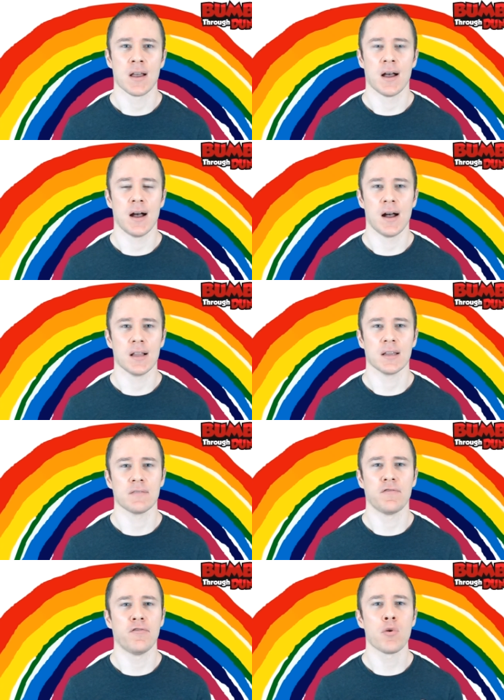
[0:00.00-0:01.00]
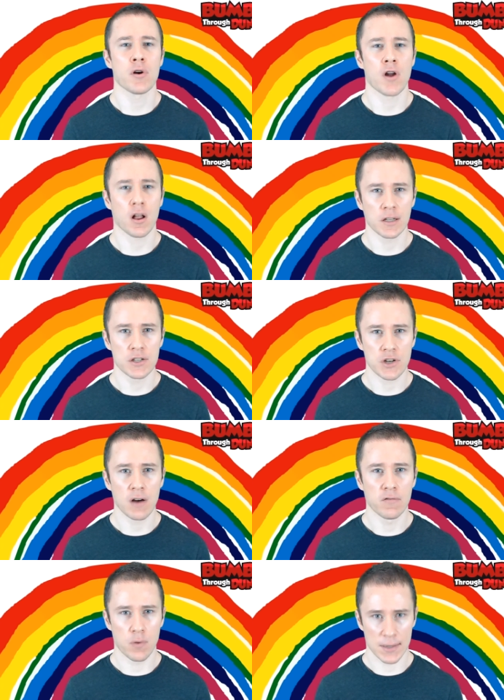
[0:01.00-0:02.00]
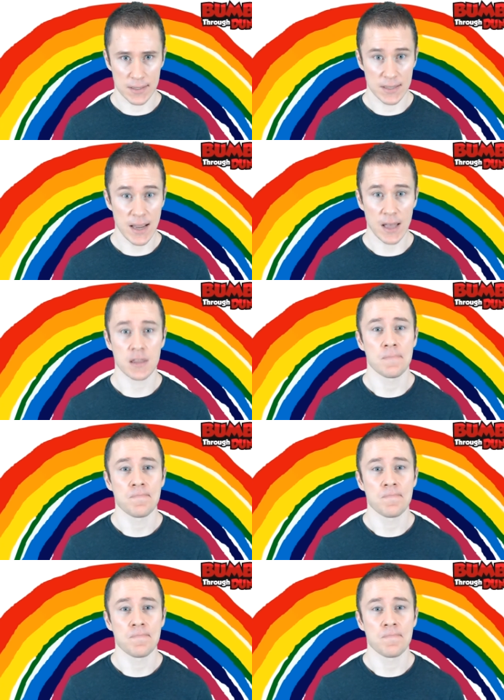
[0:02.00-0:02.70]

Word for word: uh, foreknowledge of one's death